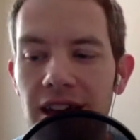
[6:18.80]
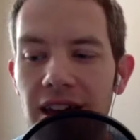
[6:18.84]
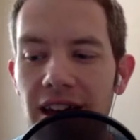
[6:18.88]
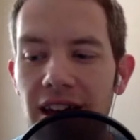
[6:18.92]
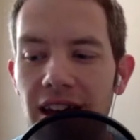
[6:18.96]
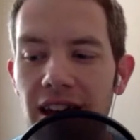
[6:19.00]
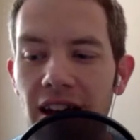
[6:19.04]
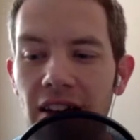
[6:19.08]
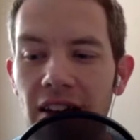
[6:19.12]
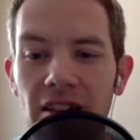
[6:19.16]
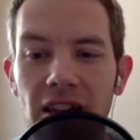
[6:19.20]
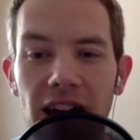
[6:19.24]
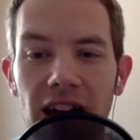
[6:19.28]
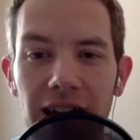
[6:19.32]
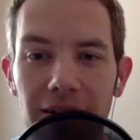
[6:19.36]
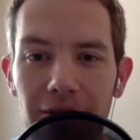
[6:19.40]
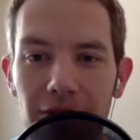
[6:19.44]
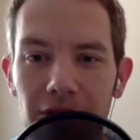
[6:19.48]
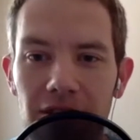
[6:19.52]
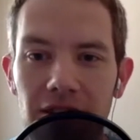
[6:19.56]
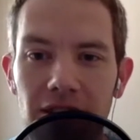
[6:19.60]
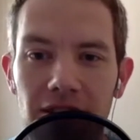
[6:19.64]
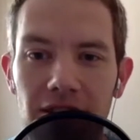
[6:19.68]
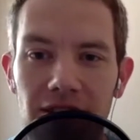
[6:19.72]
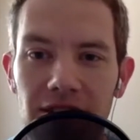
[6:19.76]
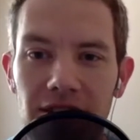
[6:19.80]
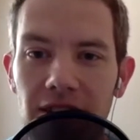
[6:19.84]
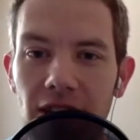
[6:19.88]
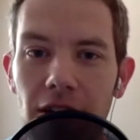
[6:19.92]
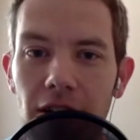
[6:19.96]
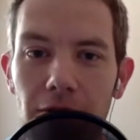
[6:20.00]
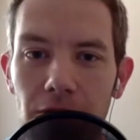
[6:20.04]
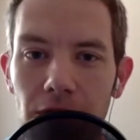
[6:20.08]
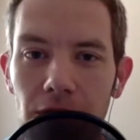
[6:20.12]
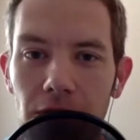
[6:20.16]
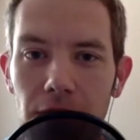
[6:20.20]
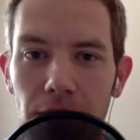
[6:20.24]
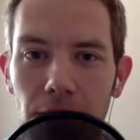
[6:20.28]
a lot of it's
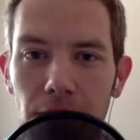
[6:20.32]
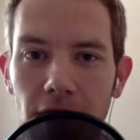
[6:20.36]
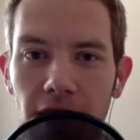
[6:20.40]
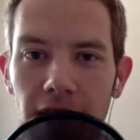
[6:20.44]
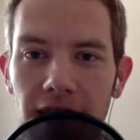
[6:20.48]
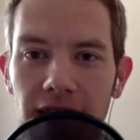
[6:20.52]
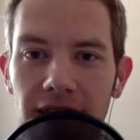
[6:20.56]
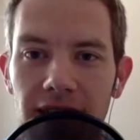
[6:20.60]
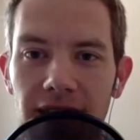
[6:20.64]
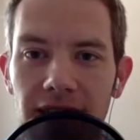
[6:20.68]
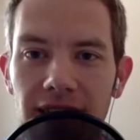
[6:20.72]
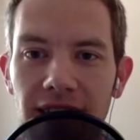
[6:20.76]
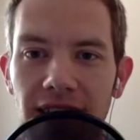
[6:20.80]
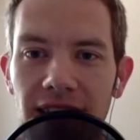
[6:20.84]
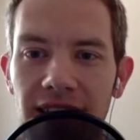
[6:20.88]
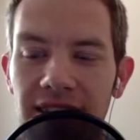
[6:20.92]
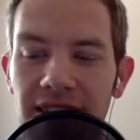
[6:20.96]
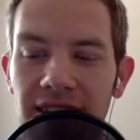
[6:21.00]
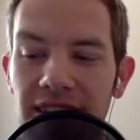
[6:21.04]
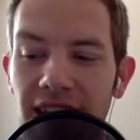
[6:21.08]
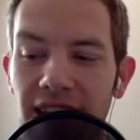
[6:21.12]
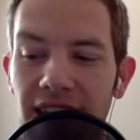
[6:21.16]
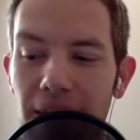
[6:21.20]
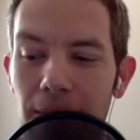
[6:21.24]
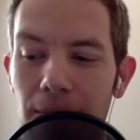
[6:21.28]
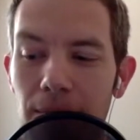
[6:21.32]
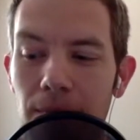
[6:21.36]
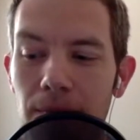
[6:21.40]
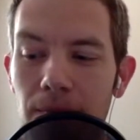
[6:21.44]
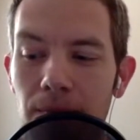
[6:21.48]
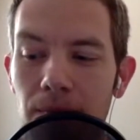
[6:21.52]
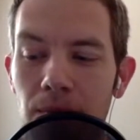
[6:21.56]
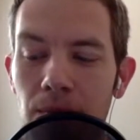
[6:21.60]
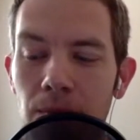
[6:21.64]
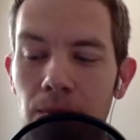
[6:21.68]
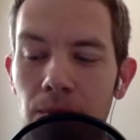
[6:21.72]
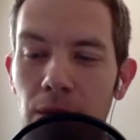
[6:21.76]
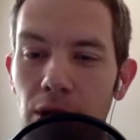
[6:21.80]
discovery, right? It's not
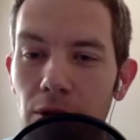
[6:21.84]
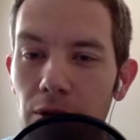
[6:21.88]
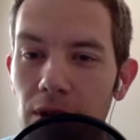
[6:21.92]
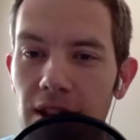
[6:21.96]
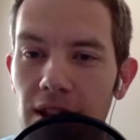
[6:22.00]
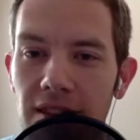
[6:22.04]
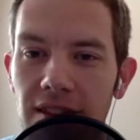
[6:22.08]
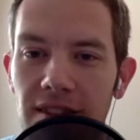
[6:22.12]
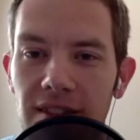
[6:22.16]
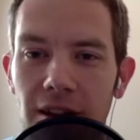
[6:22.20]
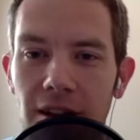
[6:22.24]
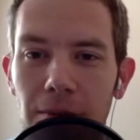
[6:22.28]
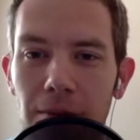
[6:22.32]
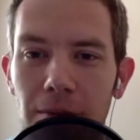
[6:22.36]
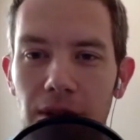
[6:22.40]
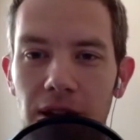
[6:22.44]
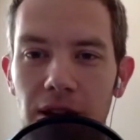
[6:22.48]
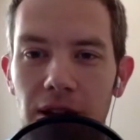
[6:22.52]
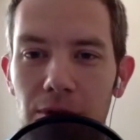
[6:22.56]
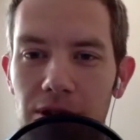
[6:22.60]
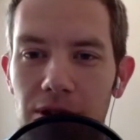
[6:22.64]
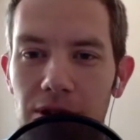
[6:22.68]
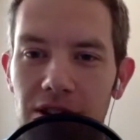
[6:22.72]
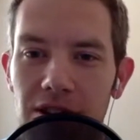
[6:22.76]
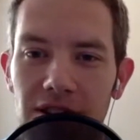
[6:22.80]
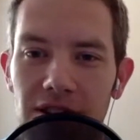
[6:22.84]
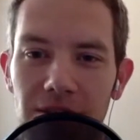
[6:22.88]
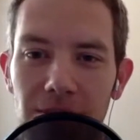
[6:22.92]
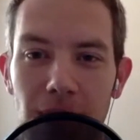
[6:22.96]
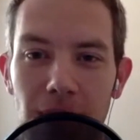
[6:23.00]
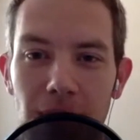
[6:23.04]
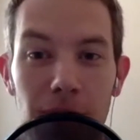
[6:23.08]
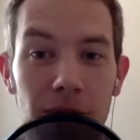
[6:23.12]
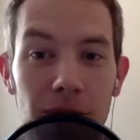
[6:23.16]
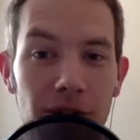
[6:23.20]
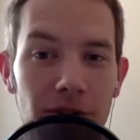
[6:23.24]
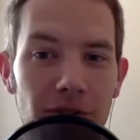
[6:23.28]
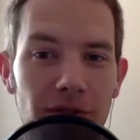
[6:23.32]
building something, which is
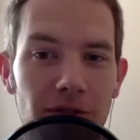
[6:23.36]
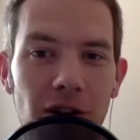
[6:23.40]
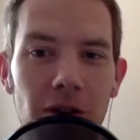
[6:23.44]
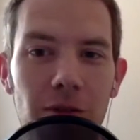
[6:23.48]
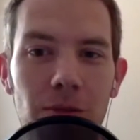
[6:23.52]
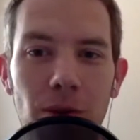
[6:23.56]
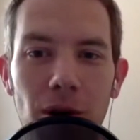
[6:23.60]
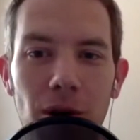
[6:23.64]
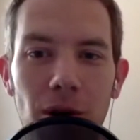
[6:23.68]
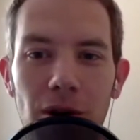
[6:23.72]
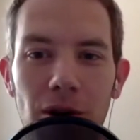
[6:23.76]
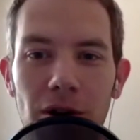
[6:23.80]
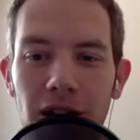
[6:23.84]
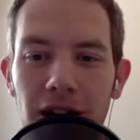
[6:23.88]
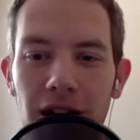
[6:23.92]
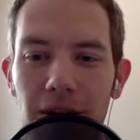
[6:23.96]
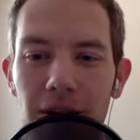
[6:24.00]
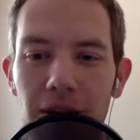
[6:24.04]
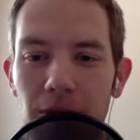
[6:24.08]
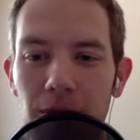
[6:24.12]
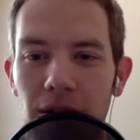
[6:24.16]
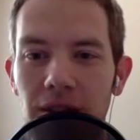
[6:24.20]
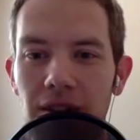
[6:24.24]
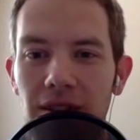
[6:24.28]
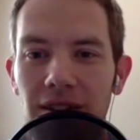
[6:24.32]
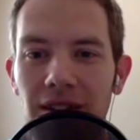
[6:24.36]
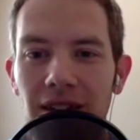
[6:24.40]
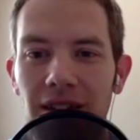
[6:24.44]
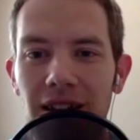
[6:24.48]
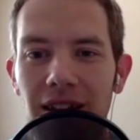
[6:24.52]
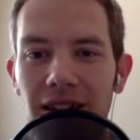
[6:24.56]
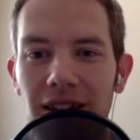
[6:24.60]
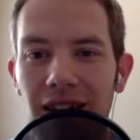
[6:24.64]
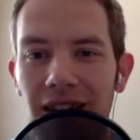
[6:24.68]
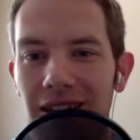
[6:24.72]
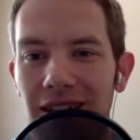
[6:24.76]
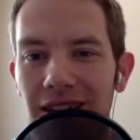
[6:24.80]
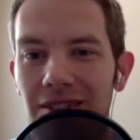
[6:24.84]
maybe the fun part, right? But it's kind of
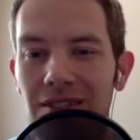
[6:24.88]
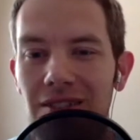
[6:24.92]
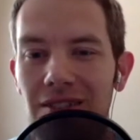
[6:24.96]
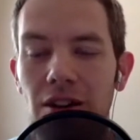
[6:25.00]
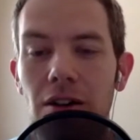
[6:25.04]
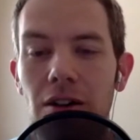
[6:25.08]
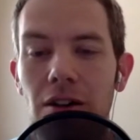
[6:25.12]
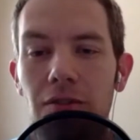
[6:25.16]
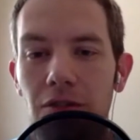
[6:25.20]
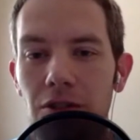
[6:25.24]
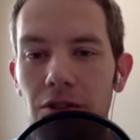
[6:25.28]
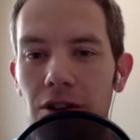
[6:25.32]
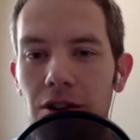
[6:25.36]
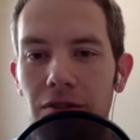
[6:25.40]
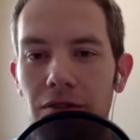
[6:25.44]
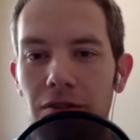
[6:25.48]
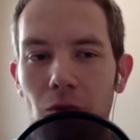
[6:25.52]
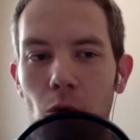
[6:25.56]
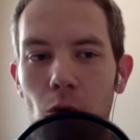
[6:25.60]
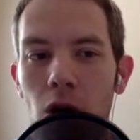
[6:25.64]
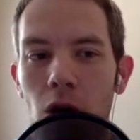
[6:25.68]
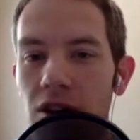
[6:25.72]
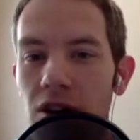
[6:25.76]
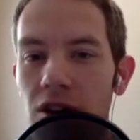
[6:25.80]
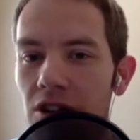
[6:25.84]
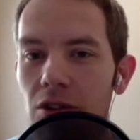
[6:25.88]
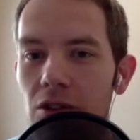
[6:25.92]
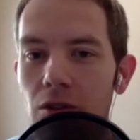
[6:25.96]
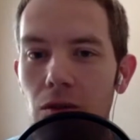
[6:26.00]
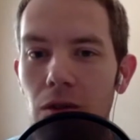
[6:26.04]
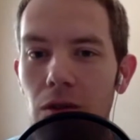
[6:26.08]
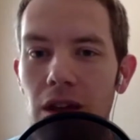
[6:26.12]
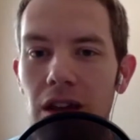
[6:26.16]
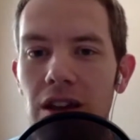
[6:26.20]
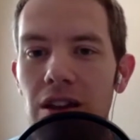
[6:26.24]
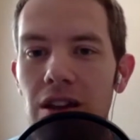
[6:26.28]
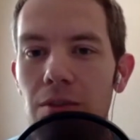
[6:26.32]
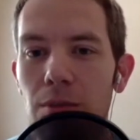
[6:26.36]
that discovery of, what do you
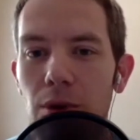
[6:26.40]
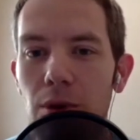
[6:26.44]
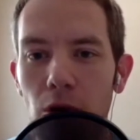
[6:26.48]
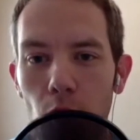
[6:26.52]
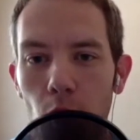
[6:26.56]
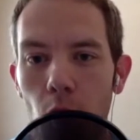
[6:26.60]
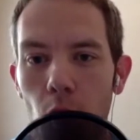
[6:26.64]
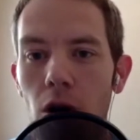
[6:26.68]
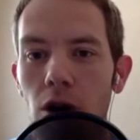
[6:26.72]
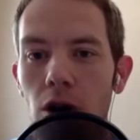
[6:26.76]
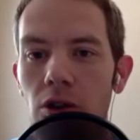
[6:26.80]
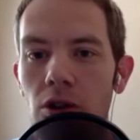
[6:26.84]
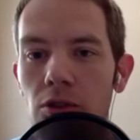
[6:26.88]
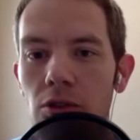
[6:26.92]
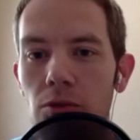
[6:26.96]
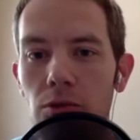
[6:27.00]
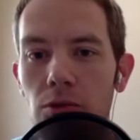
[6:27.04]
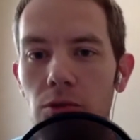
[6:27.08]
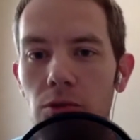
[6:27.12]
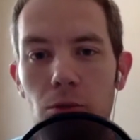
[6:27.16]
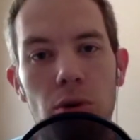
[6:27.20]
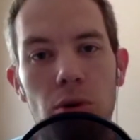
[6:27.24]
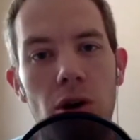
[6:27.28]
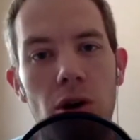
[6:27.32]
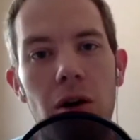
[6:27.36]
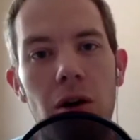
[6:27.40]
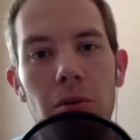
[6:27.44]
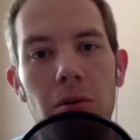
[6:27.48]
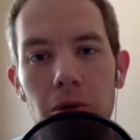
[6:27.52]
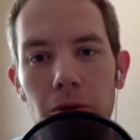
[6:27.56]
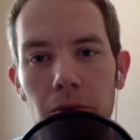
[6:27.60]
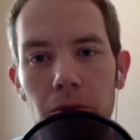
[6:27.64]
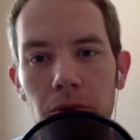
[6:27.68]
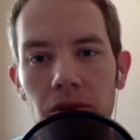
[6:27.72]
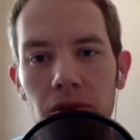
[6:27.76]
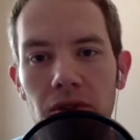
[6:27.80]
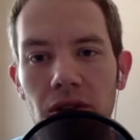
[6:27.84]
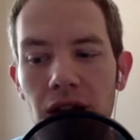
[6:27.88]
need to build? What are the real
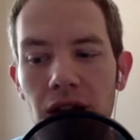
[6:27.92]
problems